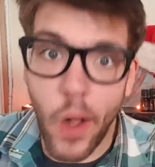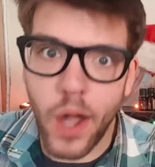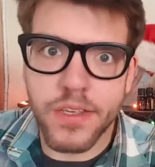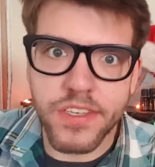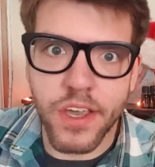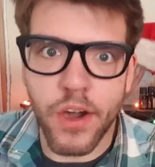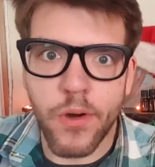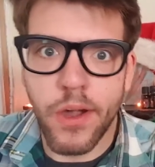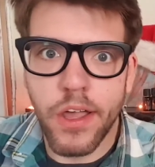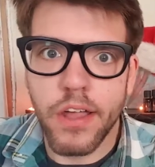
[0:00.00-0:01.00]

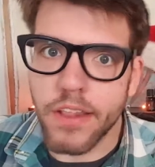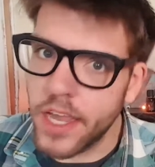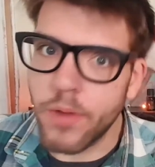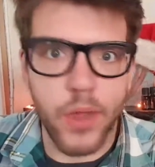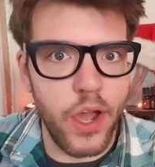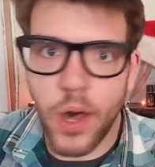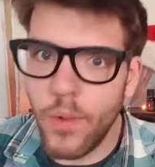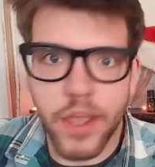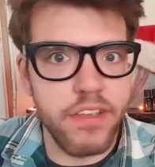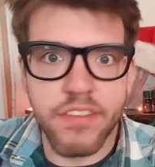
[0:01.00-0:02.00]
Also, like we
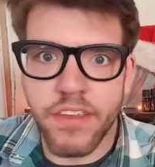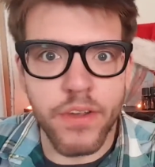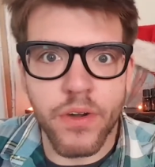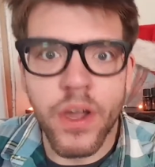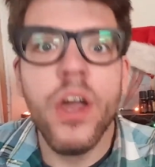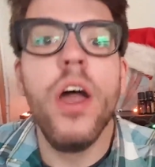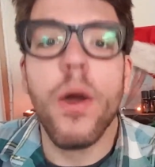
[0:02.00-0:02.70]
always do,